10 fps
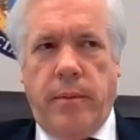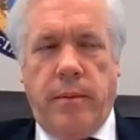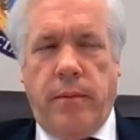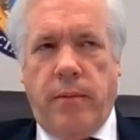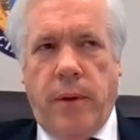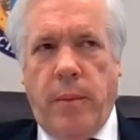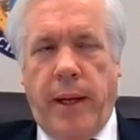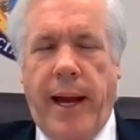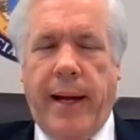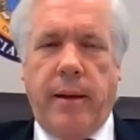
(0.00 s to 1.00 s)
from
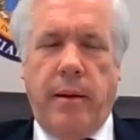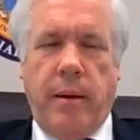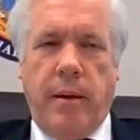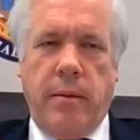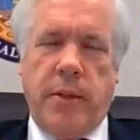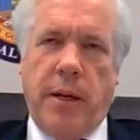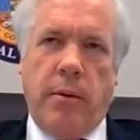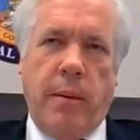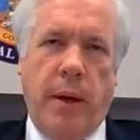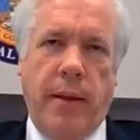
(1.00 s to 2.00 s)

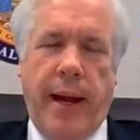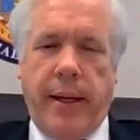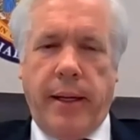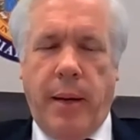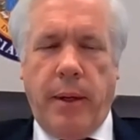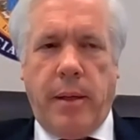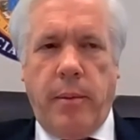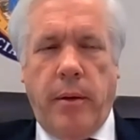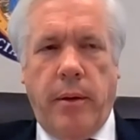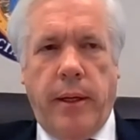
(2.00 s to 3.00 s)
generated by the academic
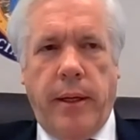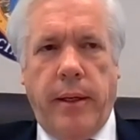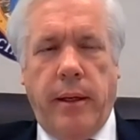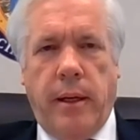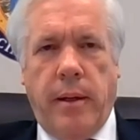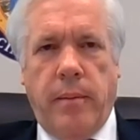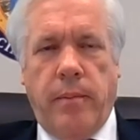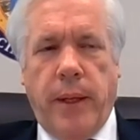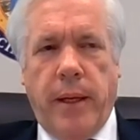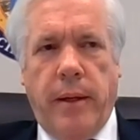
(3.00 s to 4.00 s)
community,
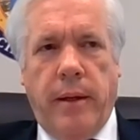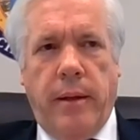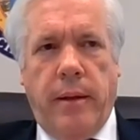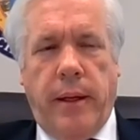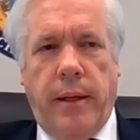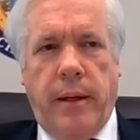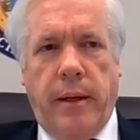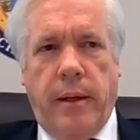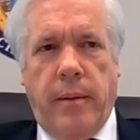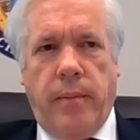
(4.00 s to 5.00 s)

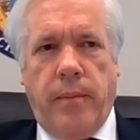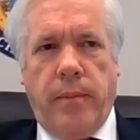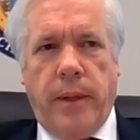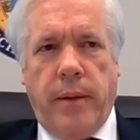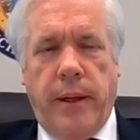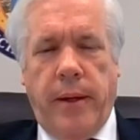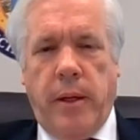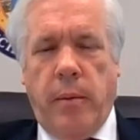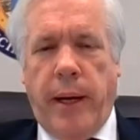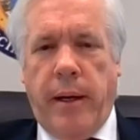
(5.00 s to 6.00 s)
the
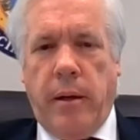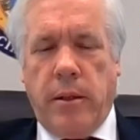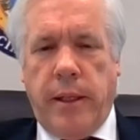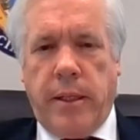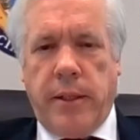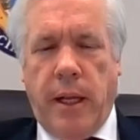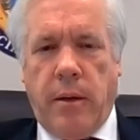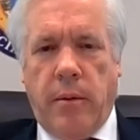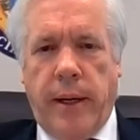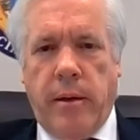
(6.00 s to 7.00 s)
incubators, the
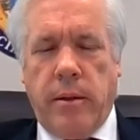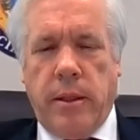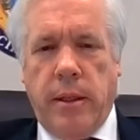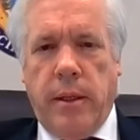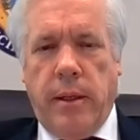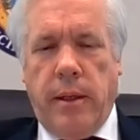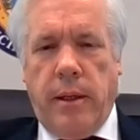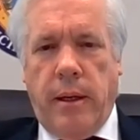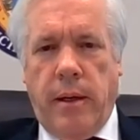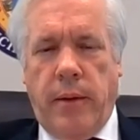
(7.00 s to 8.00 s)
accelerators.
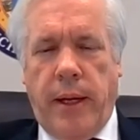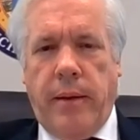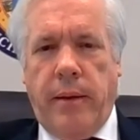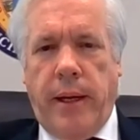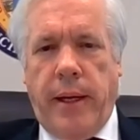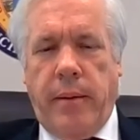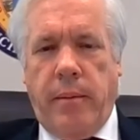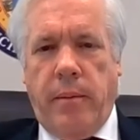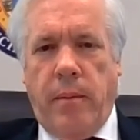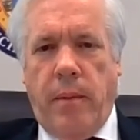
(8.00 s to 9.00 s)
They
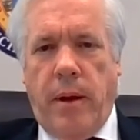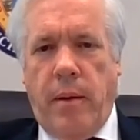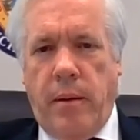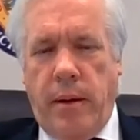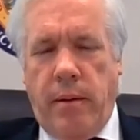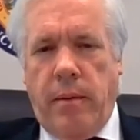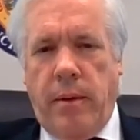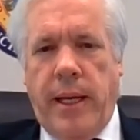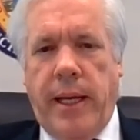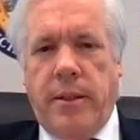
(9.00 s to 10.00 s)

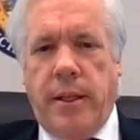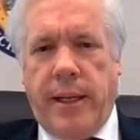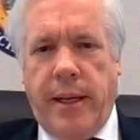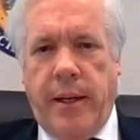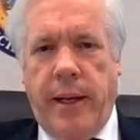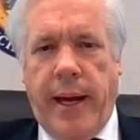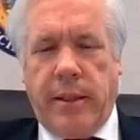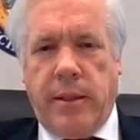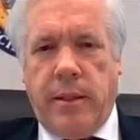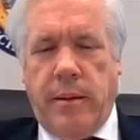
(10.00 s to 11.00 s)
need to
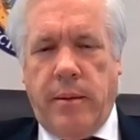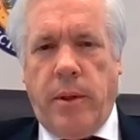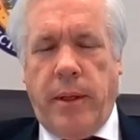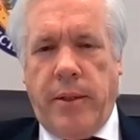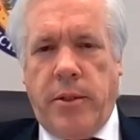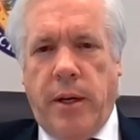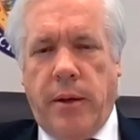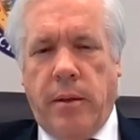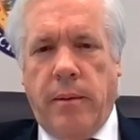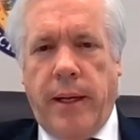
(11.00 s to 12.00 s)
connect with each
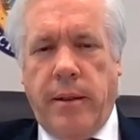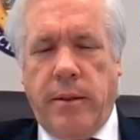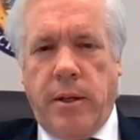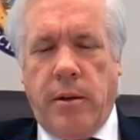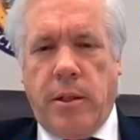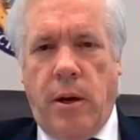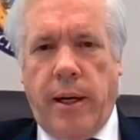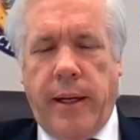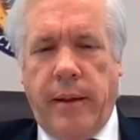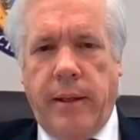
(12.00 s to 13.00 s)
other and start
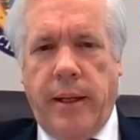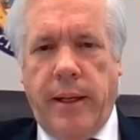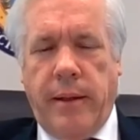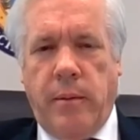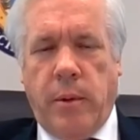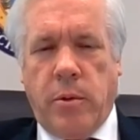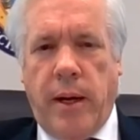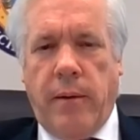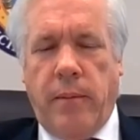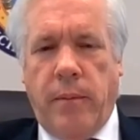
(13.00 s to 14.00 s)
talking. And we're
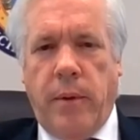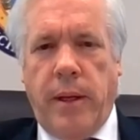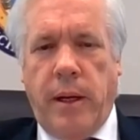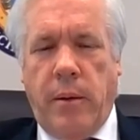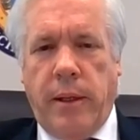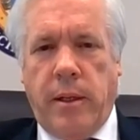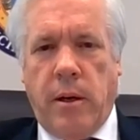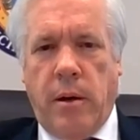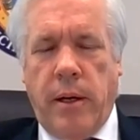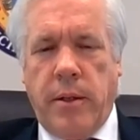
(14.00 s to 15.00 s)
trying to,
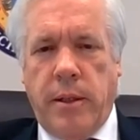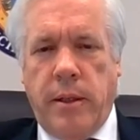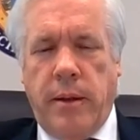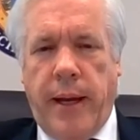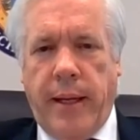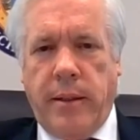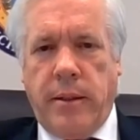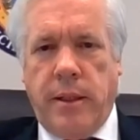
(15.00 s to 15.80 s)
encourage that